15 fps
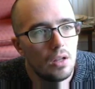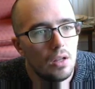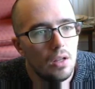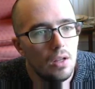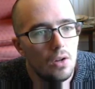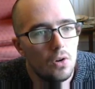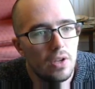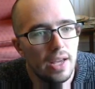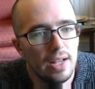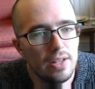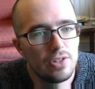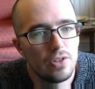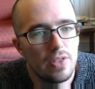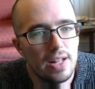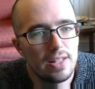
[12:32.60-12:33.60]
Okay,
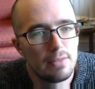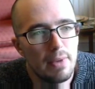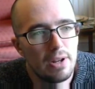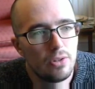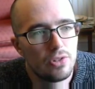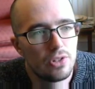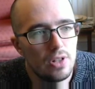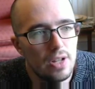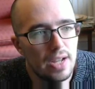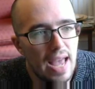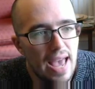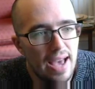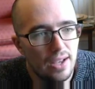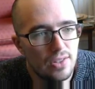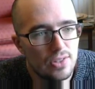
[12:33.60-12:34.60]
so that's Metal Slug
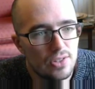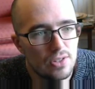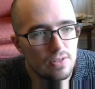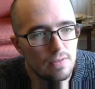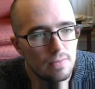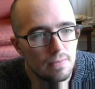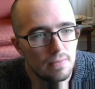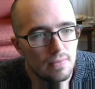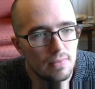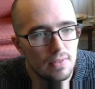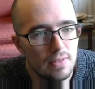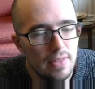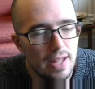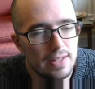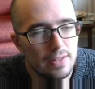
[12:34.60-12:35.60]
X.
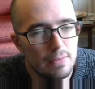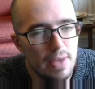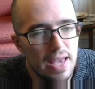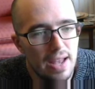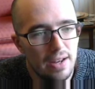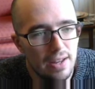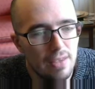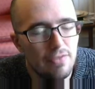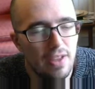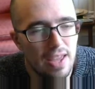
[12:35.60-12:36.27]
That's, man, if